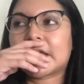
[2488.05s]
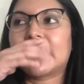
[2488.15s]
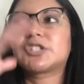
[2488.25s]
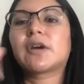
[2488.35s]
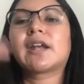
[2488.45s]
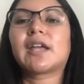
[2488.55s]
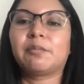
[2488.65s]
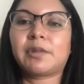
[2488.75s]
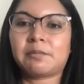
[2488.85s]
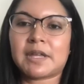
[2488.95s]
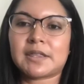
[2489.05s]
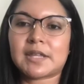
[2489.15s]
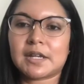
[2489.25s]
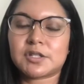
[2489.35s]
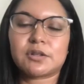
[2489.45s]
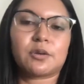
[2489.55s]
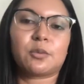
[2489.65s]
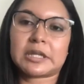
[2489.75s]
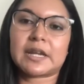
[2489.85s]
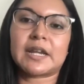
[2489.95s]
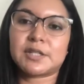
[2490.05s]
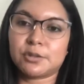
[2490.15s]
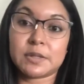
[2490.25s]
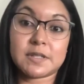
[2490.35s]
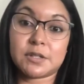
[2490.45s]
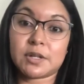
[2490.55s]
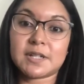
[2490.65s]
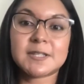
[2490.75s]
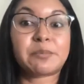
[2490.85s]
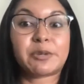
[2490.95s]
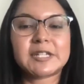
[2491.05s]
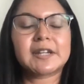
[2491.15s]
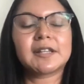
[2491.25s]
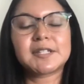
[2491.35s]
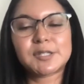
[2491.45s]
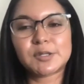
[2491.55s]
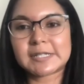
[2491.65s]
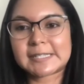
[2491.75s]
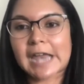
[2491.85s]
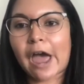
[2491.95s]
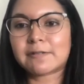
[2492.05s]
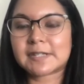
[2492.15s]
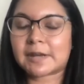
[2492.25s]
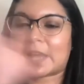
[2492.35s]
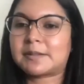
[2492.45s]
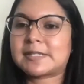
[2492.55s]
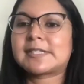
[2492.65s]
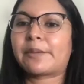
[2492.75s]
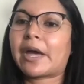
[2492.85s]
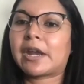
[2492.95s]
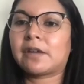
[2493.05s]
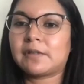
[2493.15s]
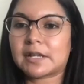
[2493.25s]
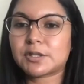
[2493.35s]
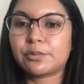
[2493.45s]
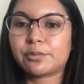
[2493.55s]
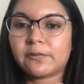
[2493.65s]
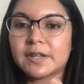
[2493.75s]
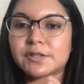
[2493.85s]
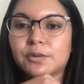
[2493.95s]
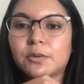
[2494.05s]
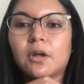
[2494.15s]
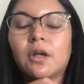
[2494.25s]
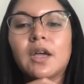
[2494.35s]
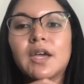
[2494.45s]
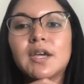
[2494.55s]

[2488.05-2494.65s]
like I try to implement that into the work that I do with students, and particularly student staff, and since I'm kind of in that supervisor role.